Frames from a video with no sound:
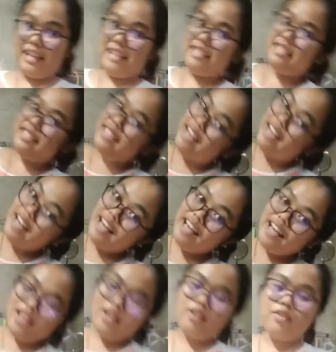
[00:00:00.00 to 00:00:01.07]
let's
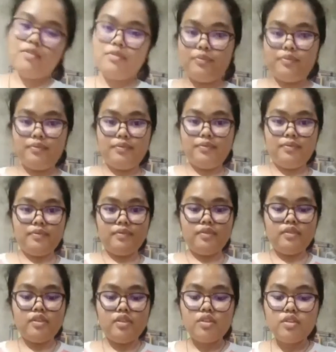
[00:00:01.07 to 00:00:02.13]
go.
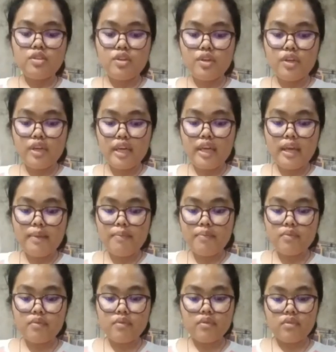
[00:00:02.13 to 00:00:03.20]
So you can
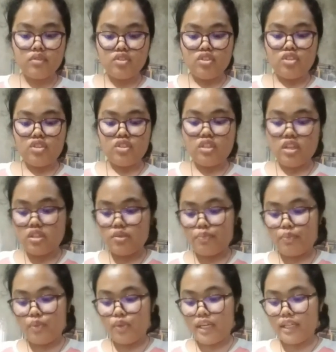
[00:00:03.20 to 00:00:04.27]
just
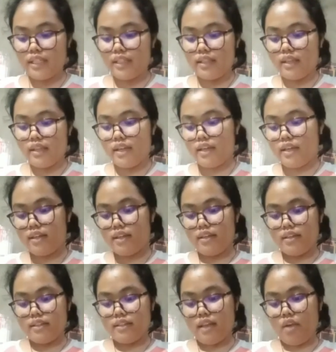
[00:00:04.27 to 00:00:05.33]
put it
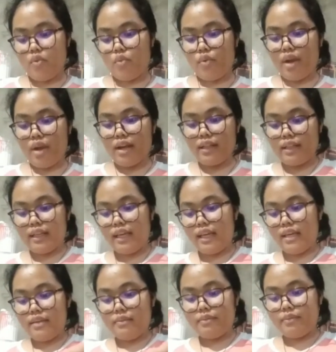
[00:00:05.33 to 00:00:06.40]

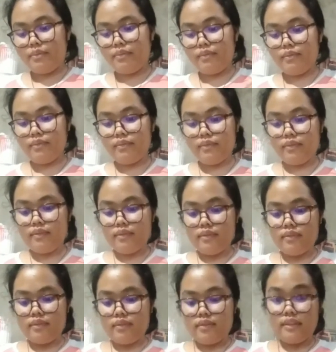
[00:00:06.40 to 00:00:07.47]
directly
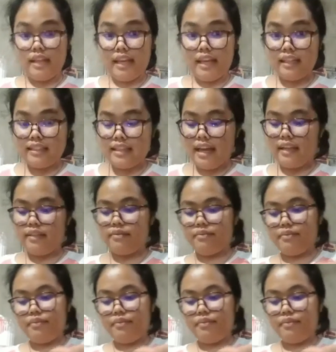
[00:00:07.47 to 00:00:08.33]
like that,